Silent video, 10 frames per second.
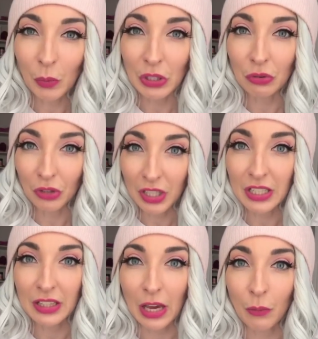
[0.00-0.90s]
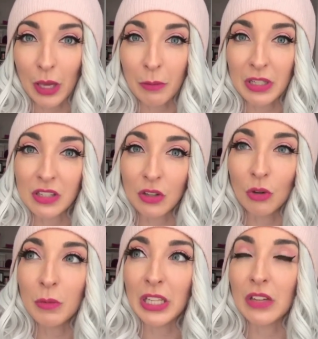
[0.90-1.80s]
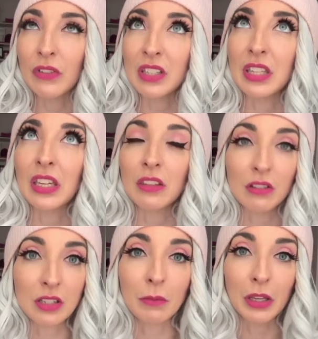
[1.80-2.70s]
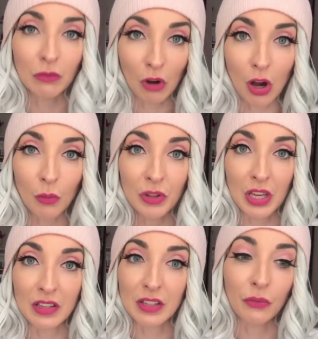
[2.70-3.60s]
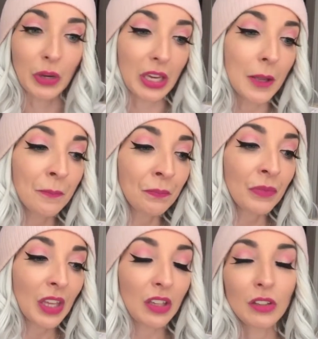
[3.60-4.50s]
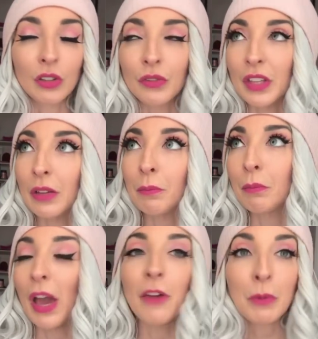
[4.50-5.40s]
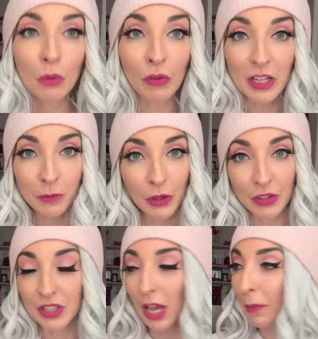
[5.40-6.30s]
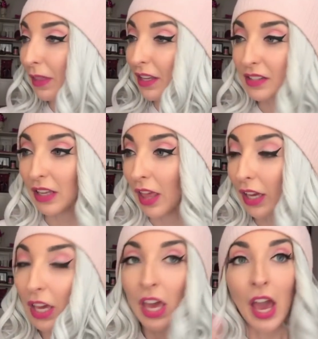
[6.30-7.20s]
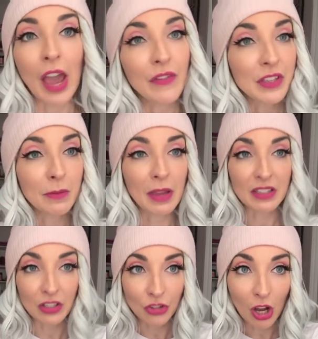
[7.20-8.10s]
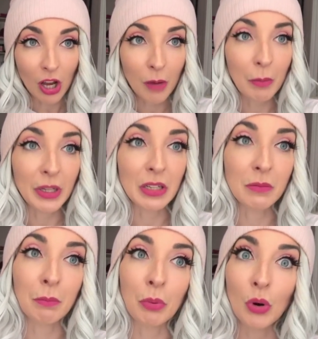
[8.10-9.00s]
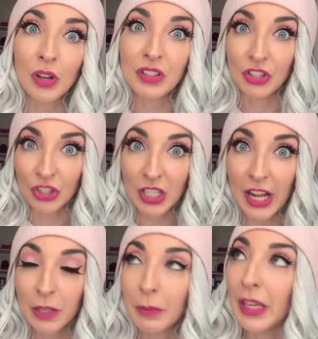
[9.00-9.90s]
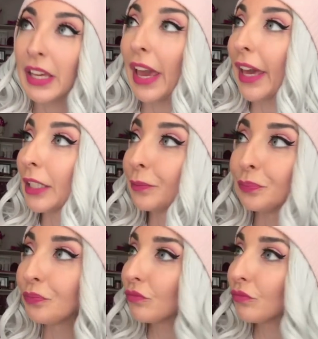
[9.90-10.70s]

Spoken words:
when you look at it that way, but so many of us think there's something wrong with us if we, I have people write to me all the time and they say I have this amazing job, but it bores the shit out of me and